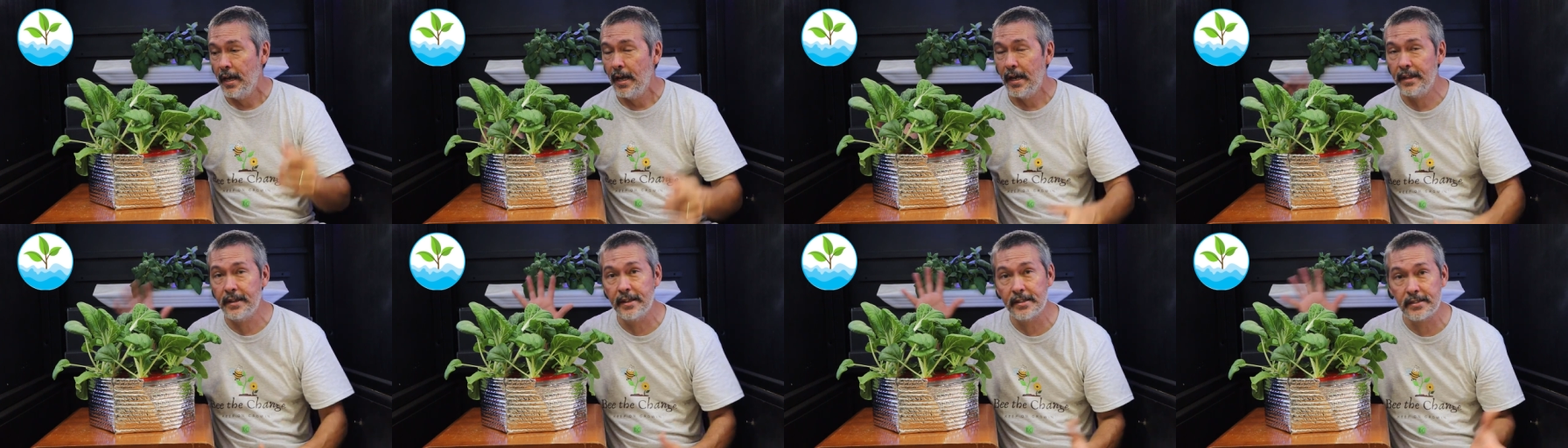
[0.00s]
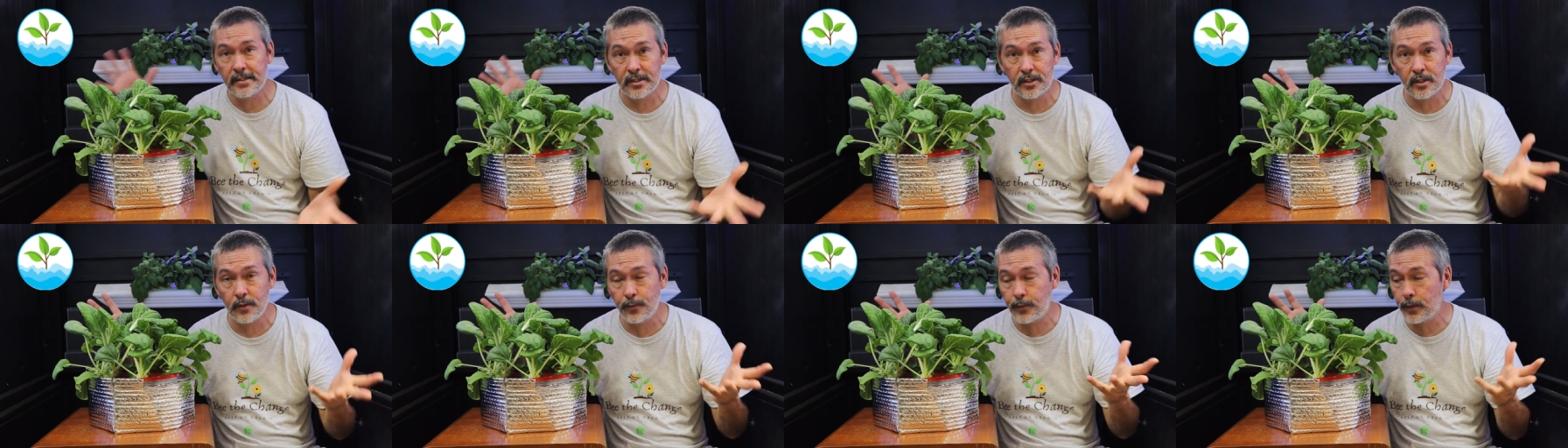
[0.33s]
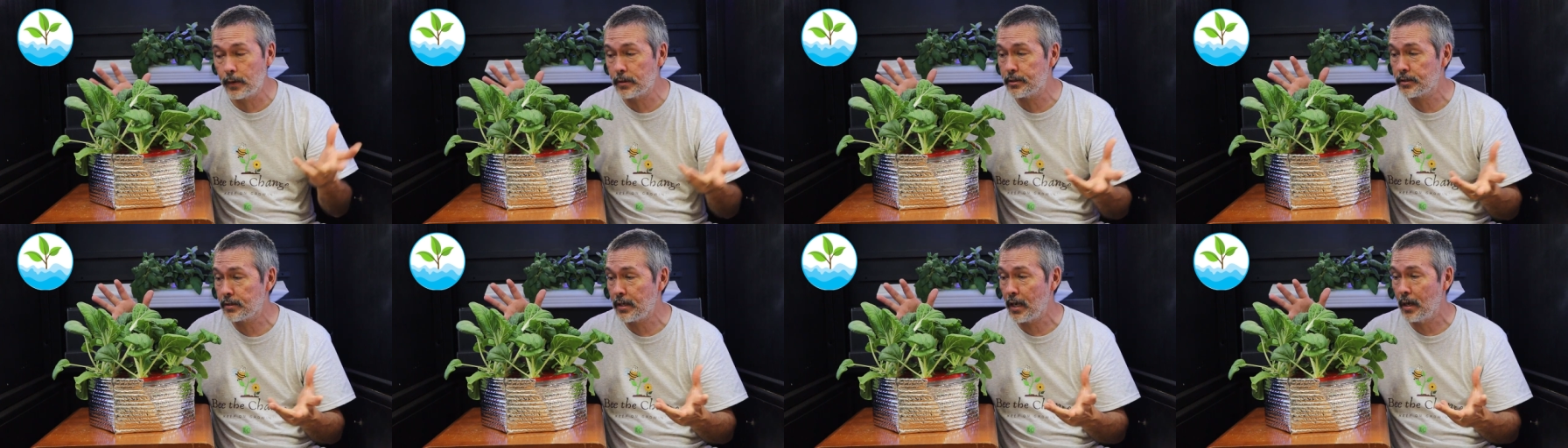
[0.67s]
and this is the
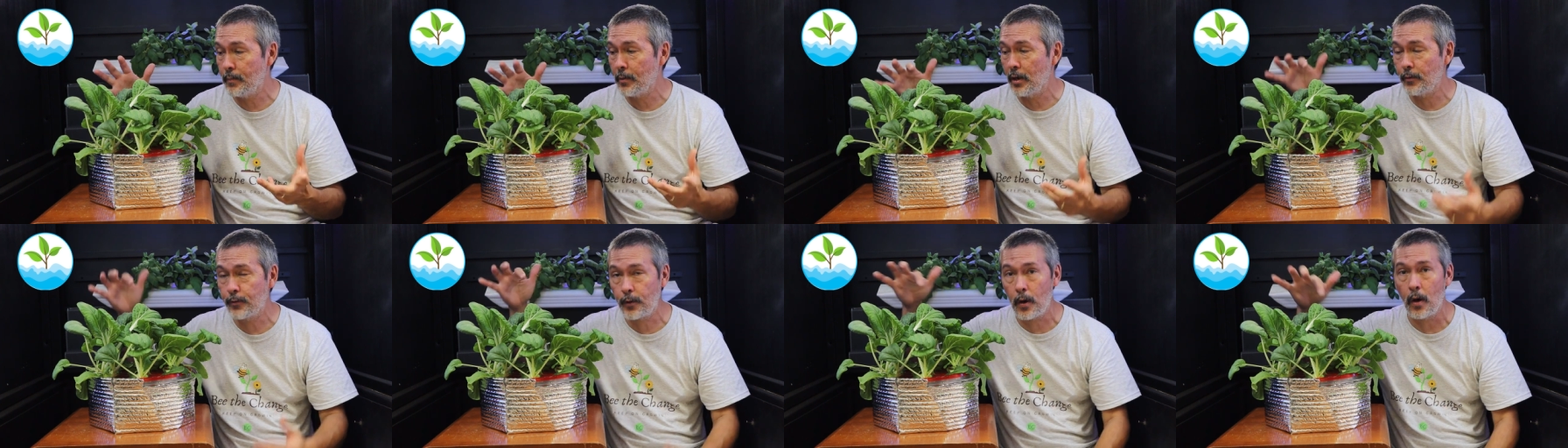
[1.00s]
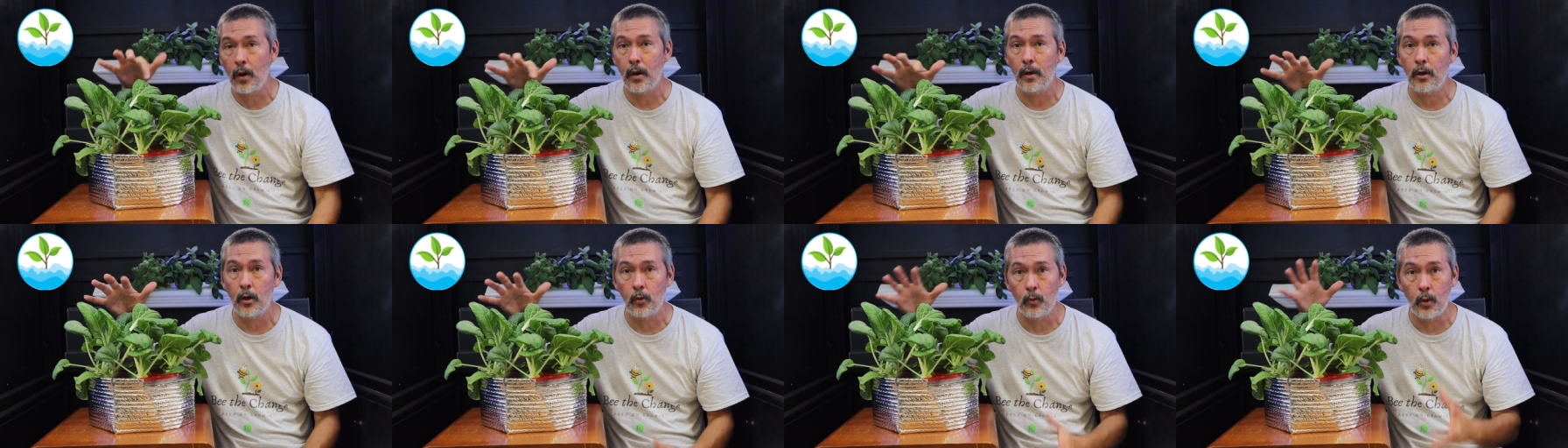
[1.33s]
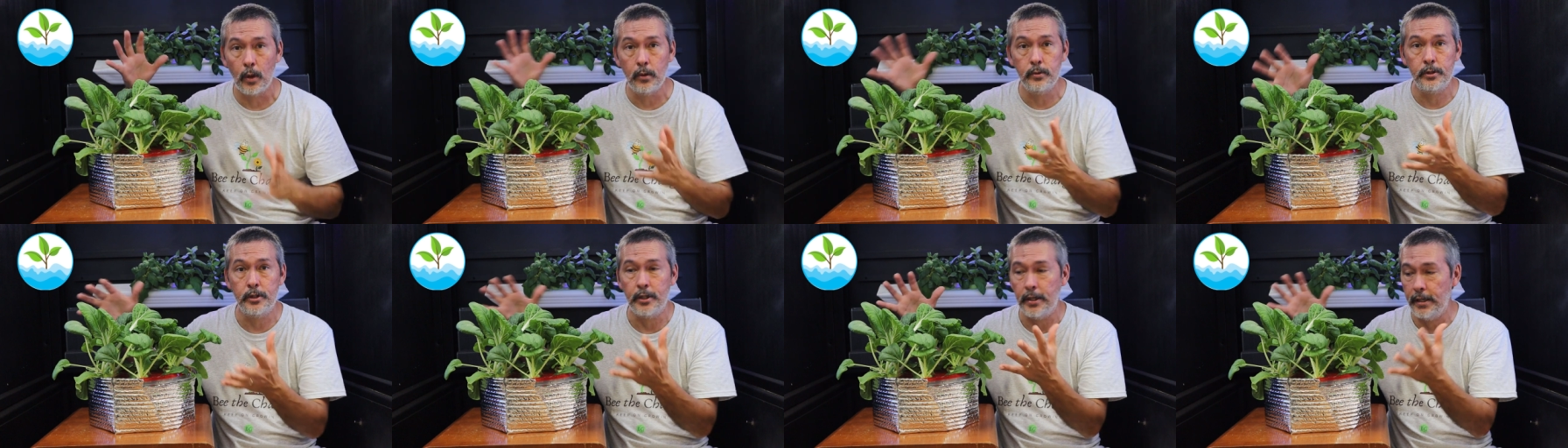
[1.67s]
first time I've caught a
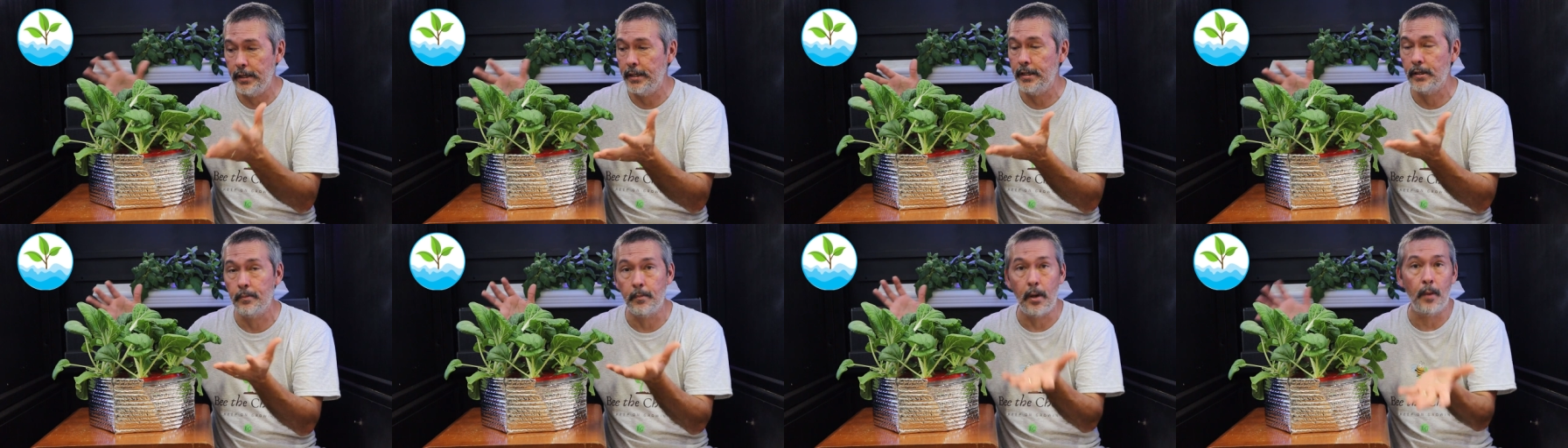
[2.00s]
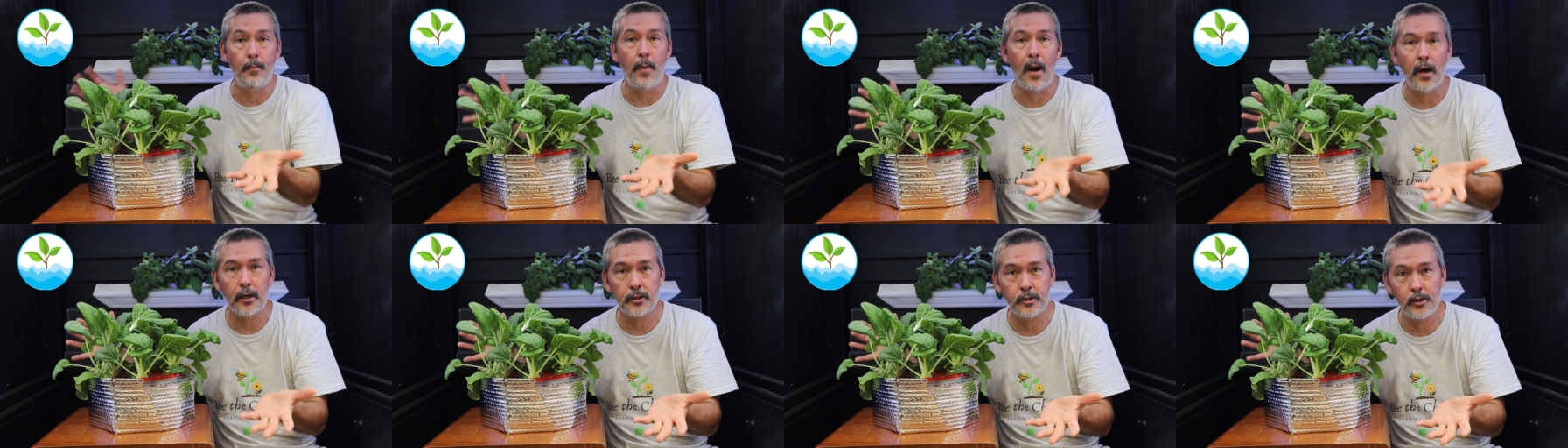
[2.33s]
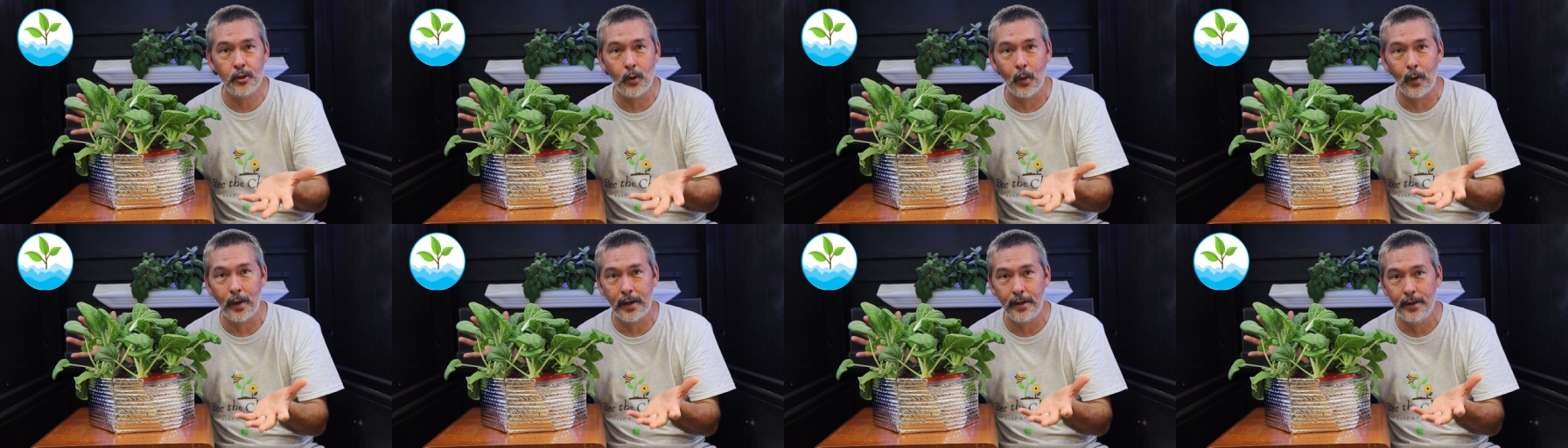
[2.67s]
roach eating my bok
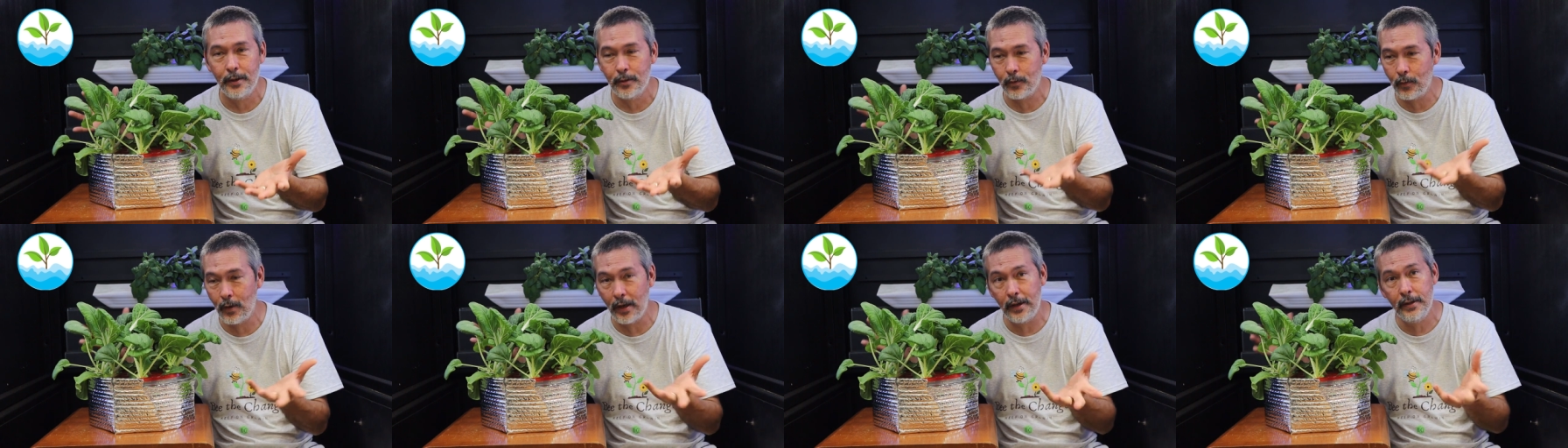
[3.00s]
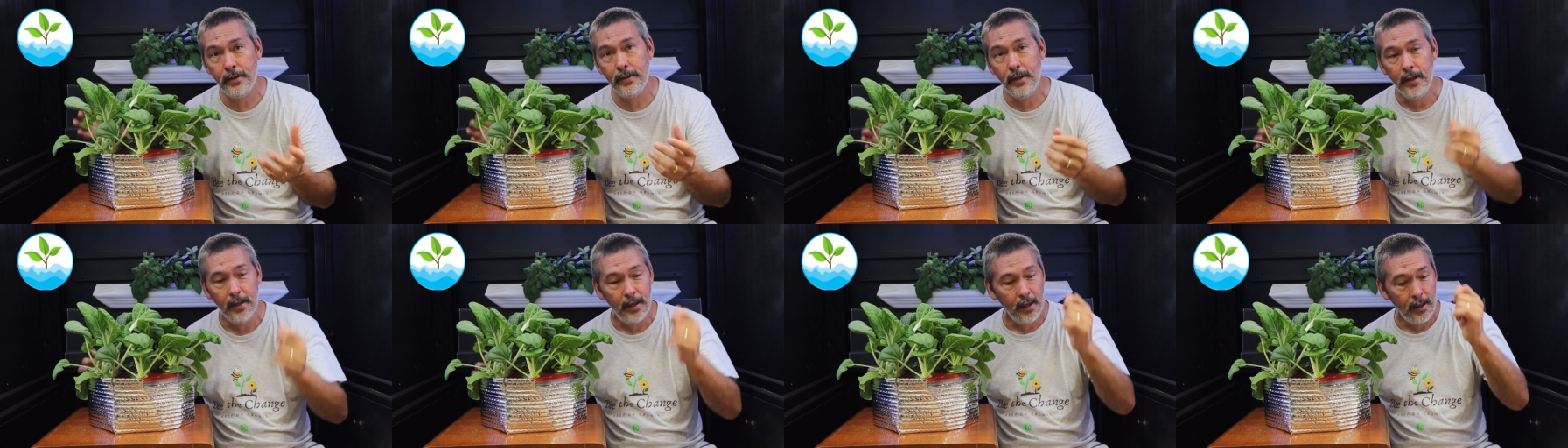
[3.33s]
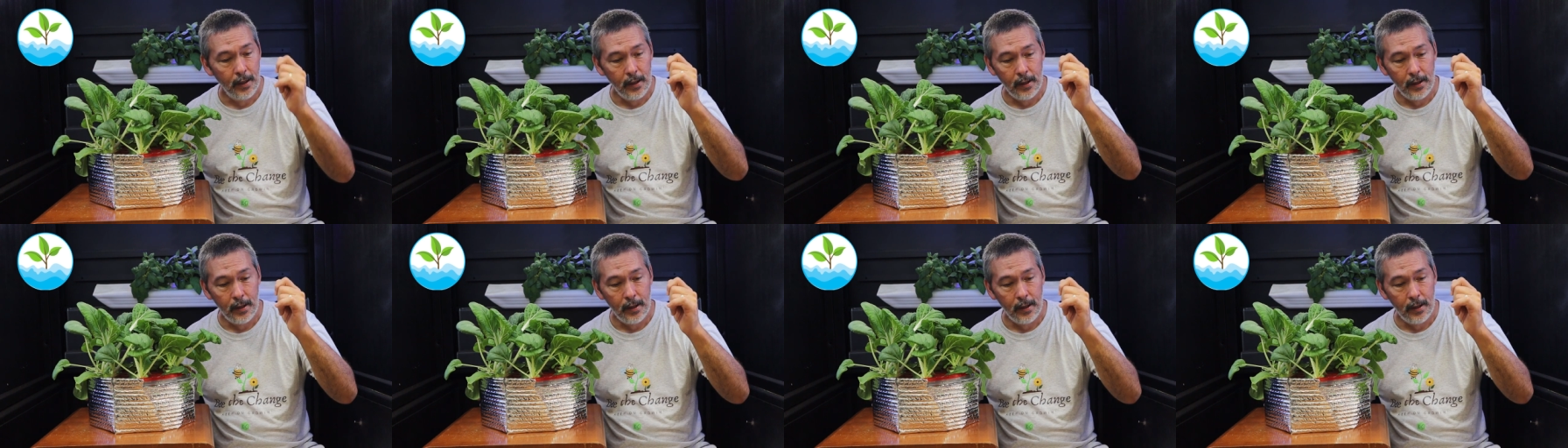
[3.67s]
choy, right?